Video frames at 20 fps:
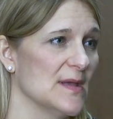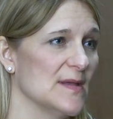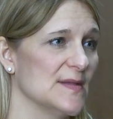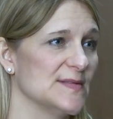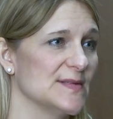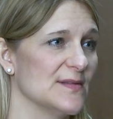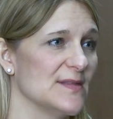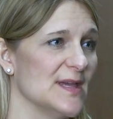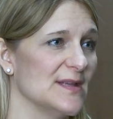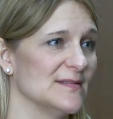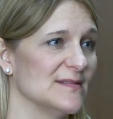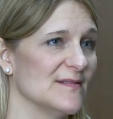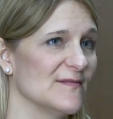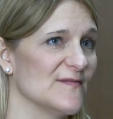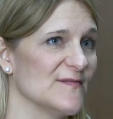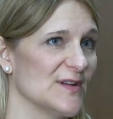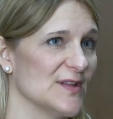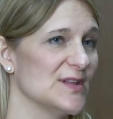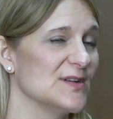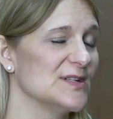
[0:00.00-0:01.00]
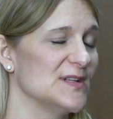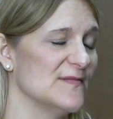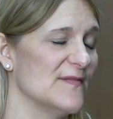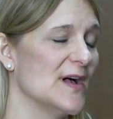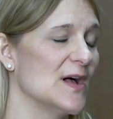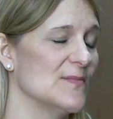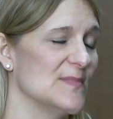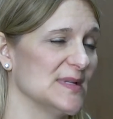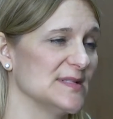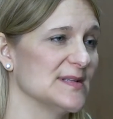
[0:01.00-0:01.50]
So then further
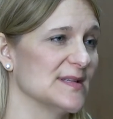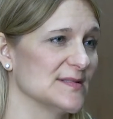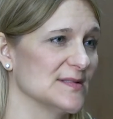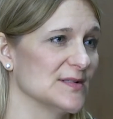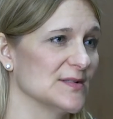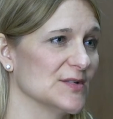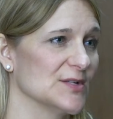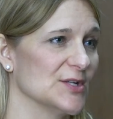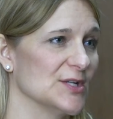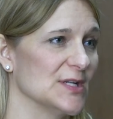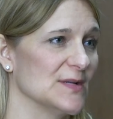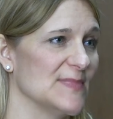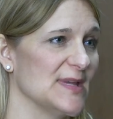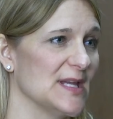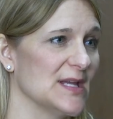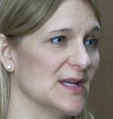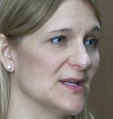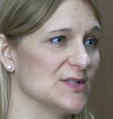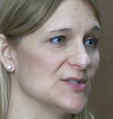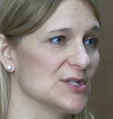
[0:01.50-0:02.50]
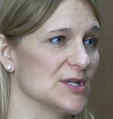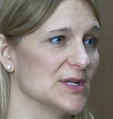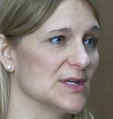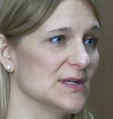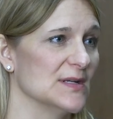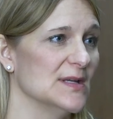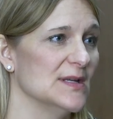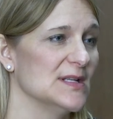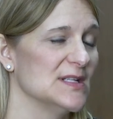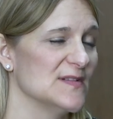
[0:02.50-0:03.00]
development doesn't occur because
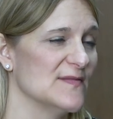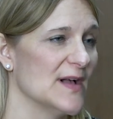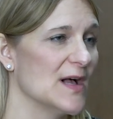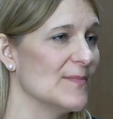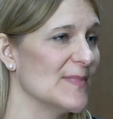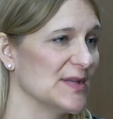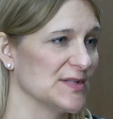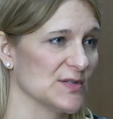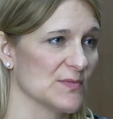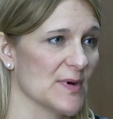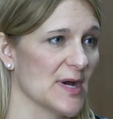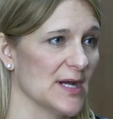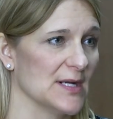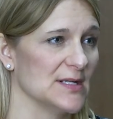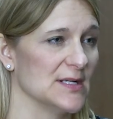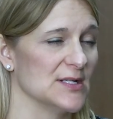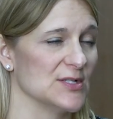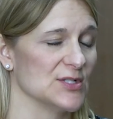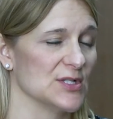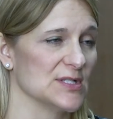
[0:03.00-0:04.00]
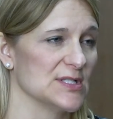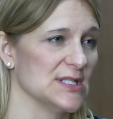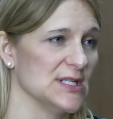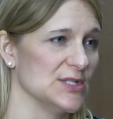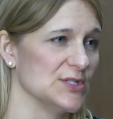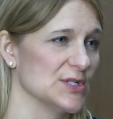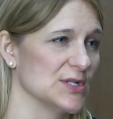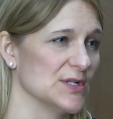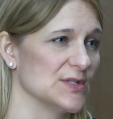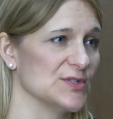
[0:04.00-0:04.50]
your developmental partners, your
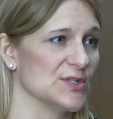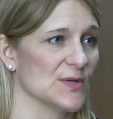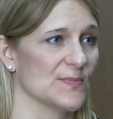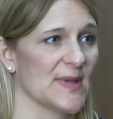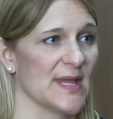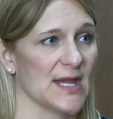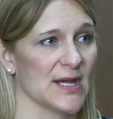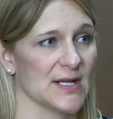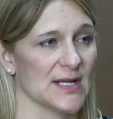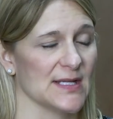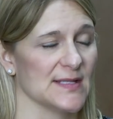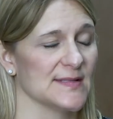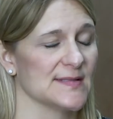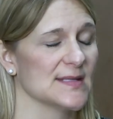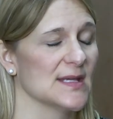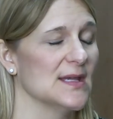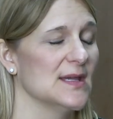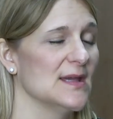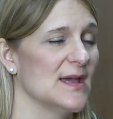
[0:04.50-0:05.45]
teachers, your parents